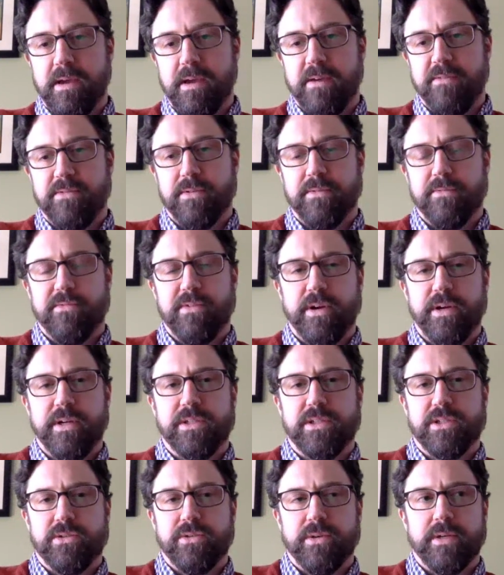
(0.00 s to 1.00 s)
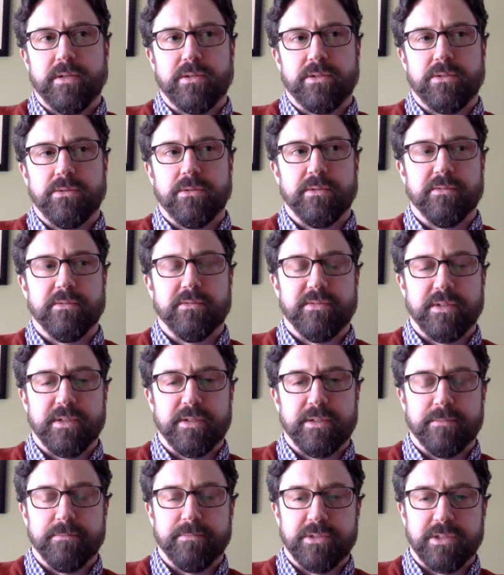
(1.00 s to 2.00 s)
they have a very strict sort
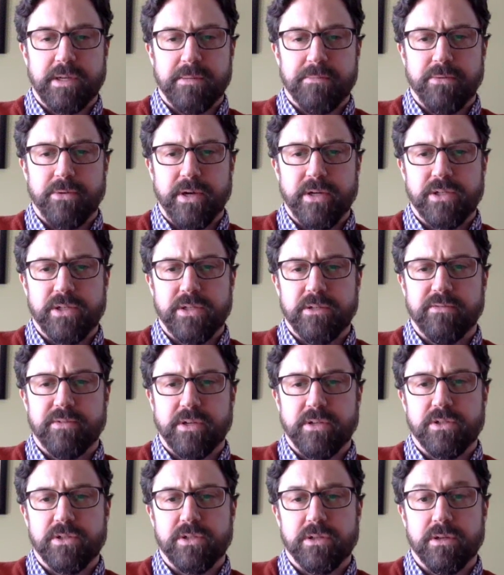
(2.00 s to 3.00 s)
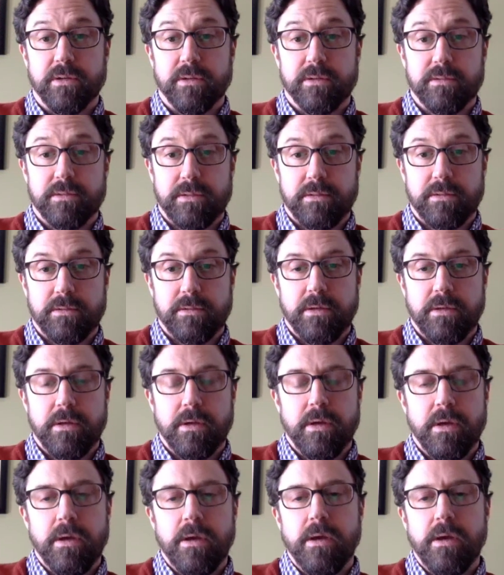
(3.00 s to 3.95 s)
of separation of concerns.